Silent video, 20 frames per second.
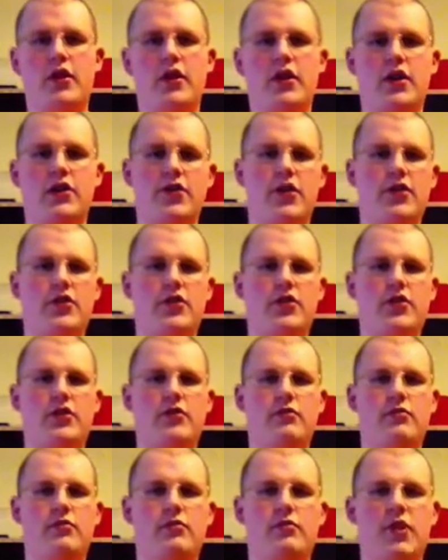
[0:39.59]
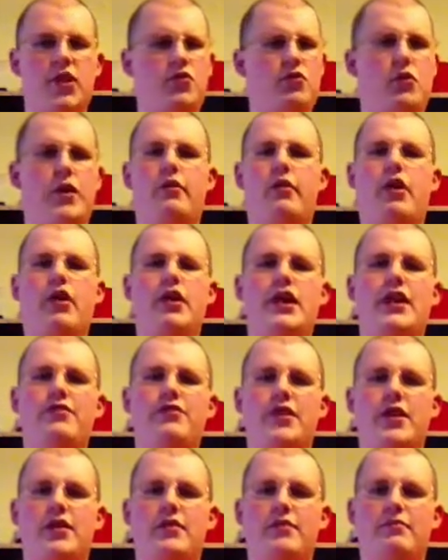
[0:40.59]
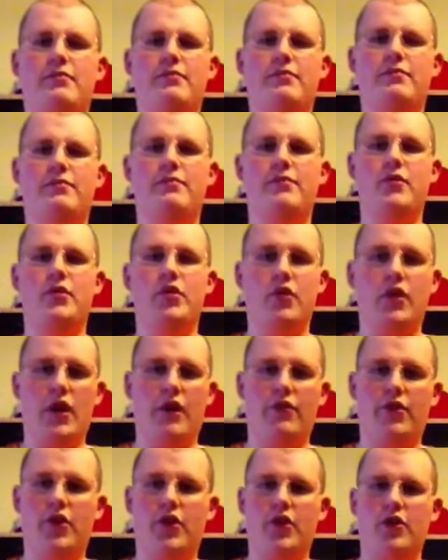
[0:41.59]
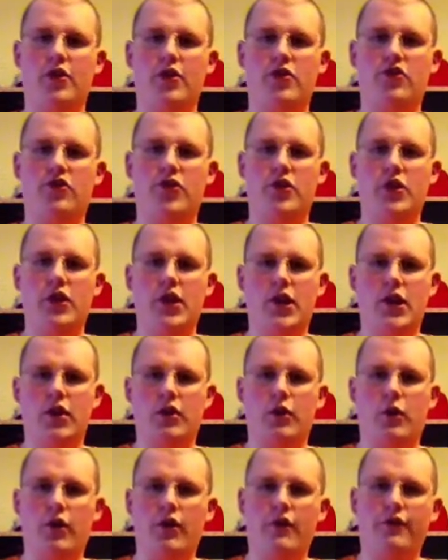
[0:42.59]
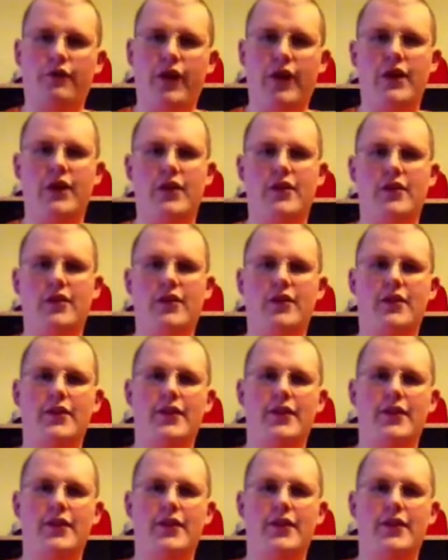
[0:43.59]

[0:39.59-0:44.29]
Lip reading: He says, it's right where I left it. You have the courage? Go out and find it.